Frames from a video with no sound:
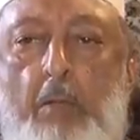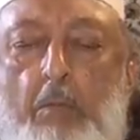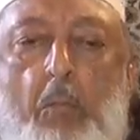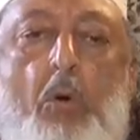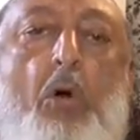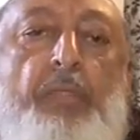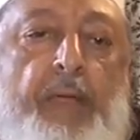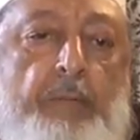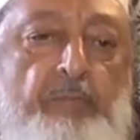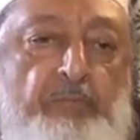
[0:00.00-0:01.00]
more
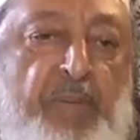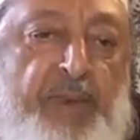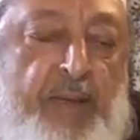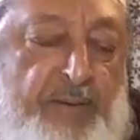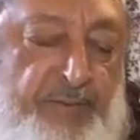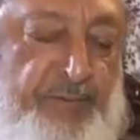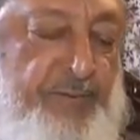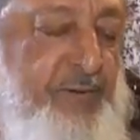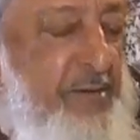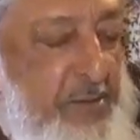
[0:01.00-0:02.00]
than
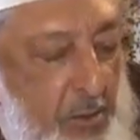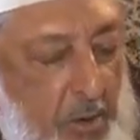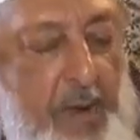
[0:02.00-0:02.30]
peanuts in your